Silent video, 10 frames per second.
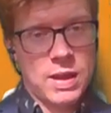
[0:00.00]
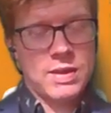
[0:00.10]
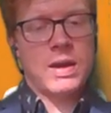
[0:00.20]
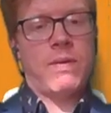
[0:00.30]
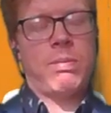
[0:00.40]

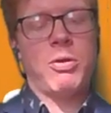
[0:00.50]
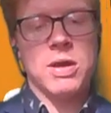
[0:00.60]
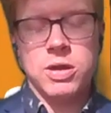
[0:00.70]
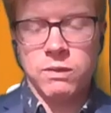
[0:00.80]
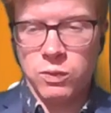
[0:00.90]
That's that
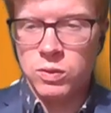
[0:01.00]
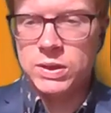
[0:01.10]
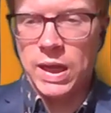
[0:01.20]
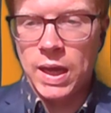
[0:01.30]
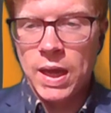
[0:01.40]
evaporation of
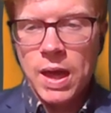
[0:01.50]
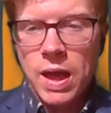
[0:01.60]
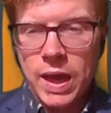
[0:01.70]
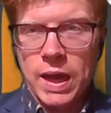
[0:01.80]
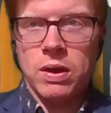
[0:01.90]
water
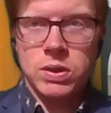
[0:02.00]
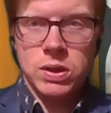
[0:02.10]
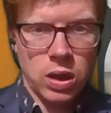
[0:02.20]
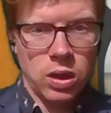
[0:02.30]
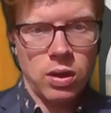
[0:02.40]
out
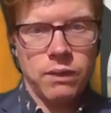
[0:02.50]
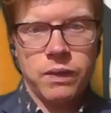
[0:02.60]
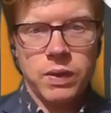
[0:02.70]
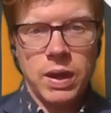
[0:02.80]
of